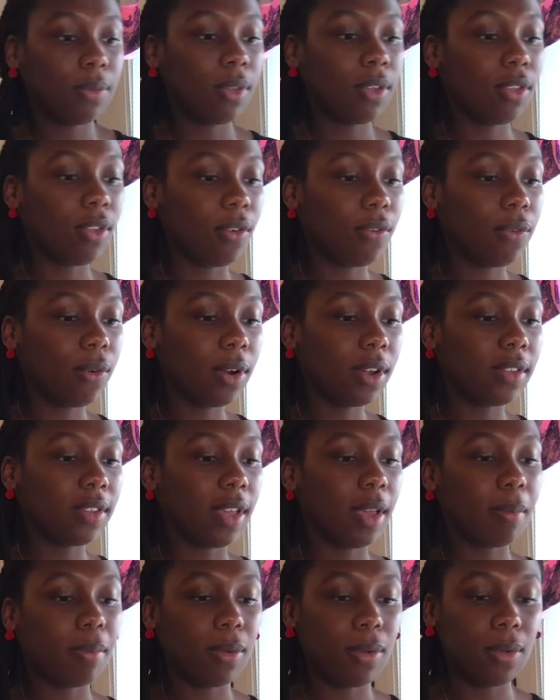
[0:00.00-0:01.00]
So for
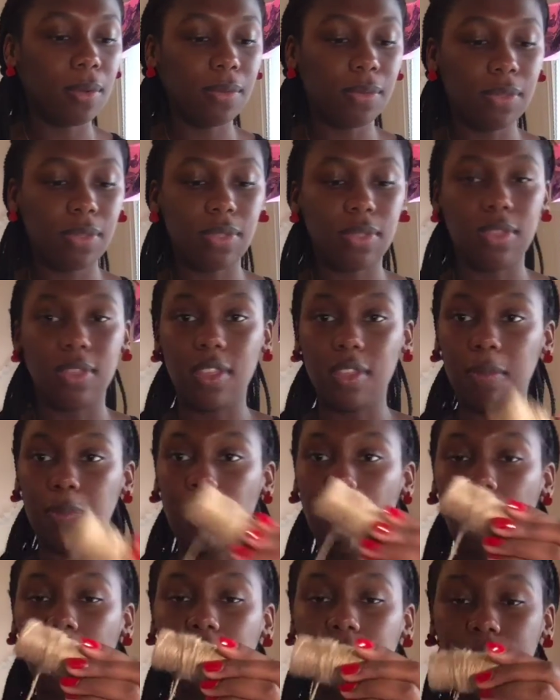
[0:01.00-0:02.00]
example, this
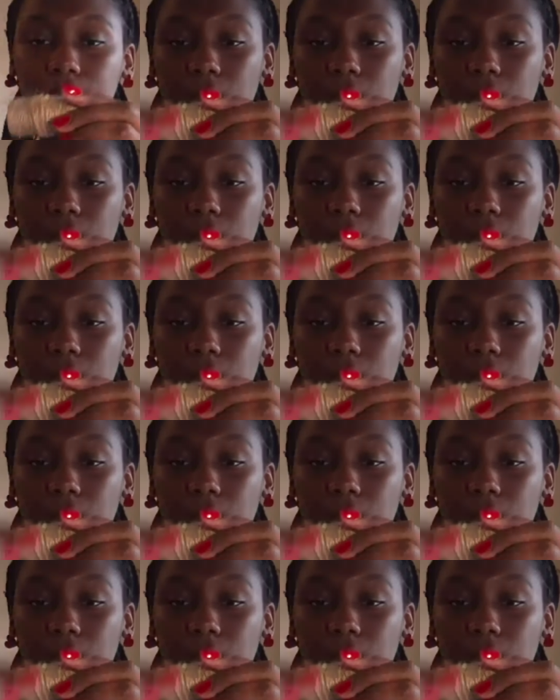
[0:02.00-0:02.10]
ball of